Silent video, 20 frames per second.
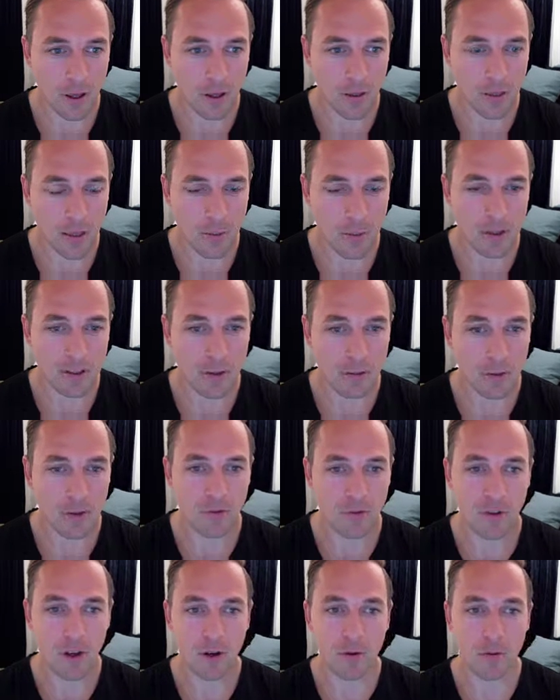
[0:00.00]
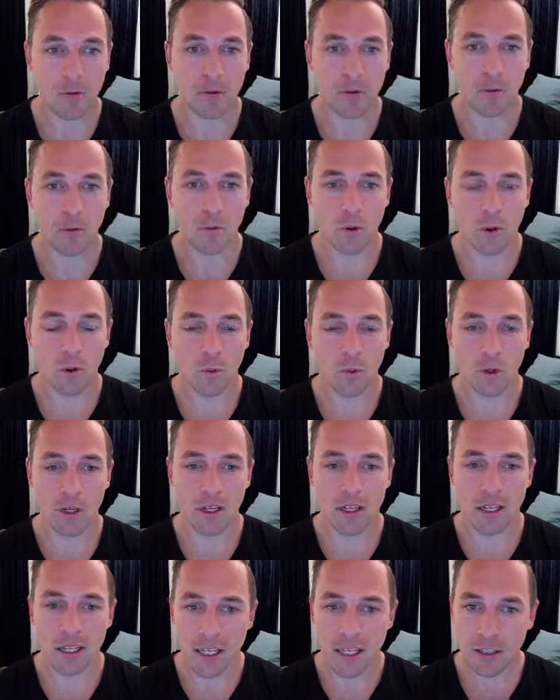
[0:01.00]
That means that we've done what we
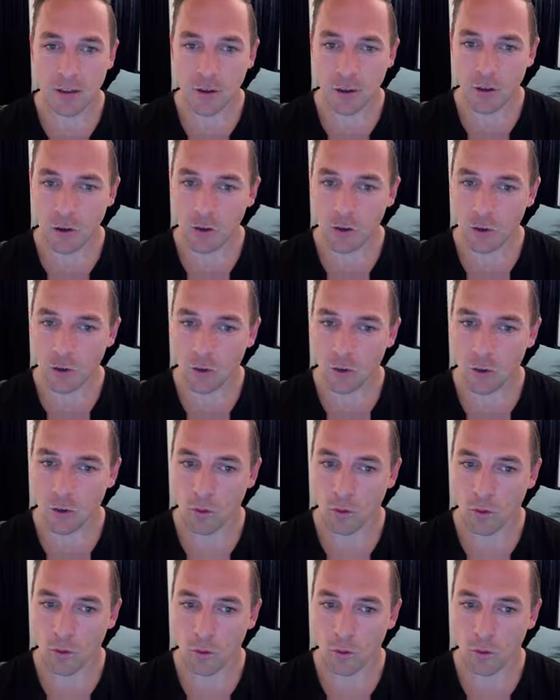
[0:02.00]
need to do